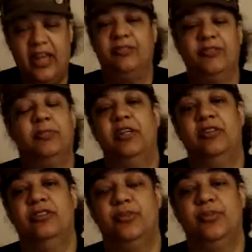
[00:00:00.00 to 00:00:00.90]
have to be
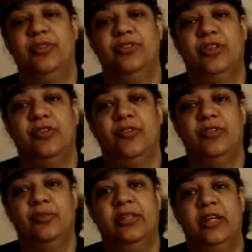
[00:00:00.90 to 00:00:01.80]
honest with yourself
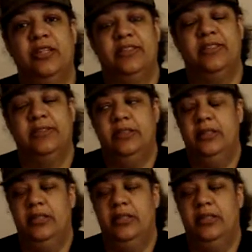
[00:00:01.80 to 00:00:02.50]
and realize that,